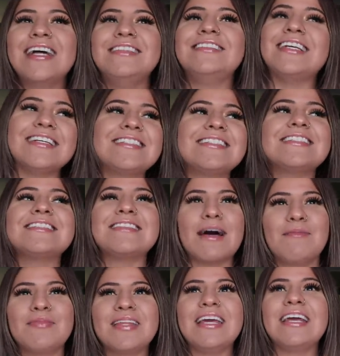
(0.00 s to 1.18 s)
This is
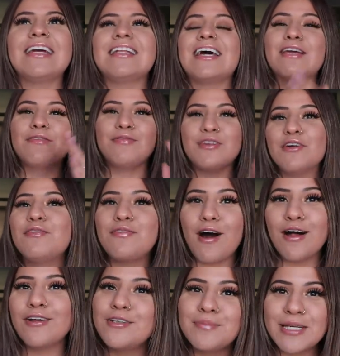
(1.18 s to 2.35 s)
something, like if you
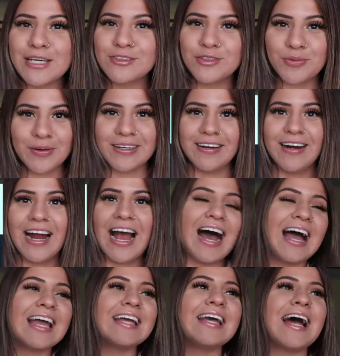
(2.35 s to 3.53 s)
followed me on Twitter,
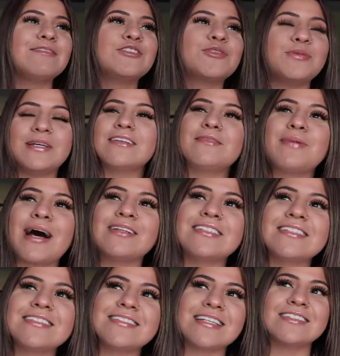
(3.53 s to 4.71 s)
I have tweeted about
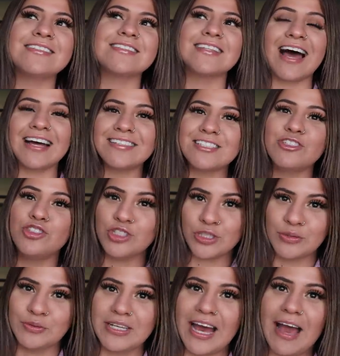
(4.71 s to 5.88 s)
this since last
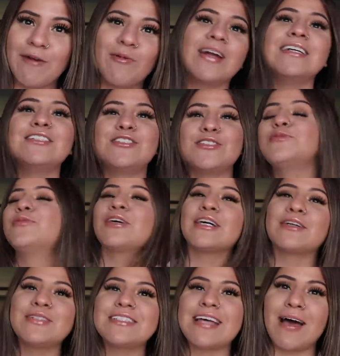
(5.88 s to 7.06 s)
June. I wanted to
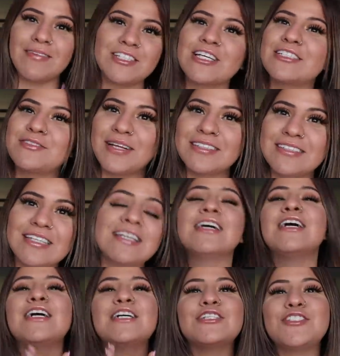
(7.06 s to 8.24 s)
work with SavageXFenty
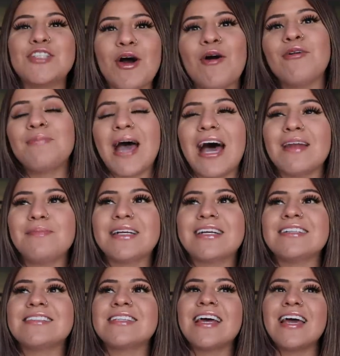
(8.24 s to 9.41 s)
so bad
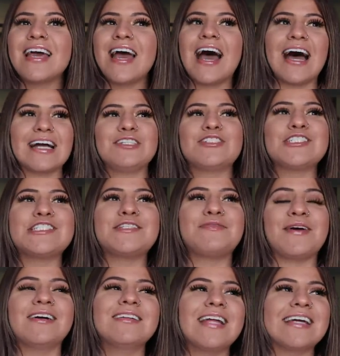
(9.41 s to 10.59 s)
because I just
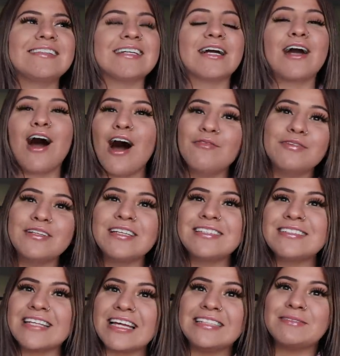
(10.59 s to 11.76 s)
felt like the
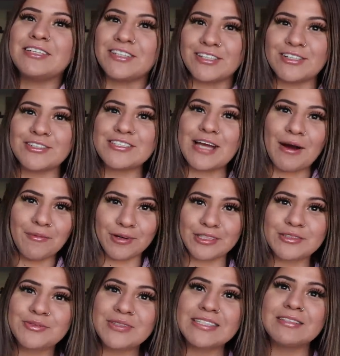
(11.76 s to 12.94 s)
confidence that girls that
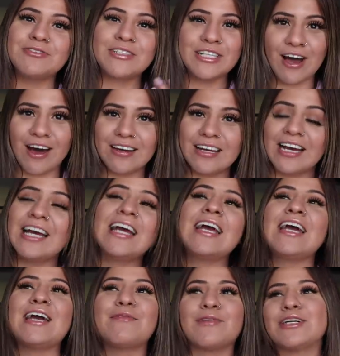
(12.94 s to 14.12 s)
worked with
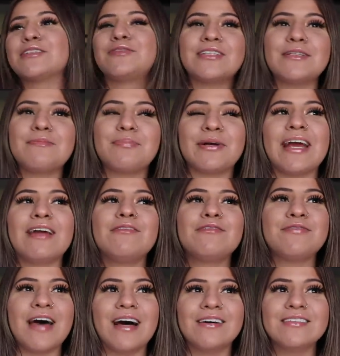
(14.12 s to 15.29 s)
Rihanna and worked for the brand
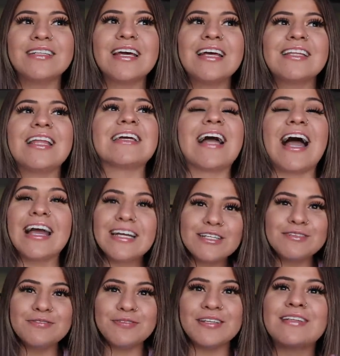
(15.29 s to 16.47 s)
felt, like I
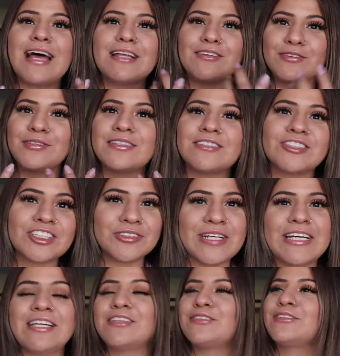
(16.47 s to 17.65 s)
could feel that through their
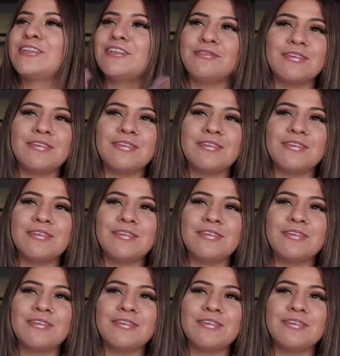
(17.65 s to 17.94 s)
screen, through their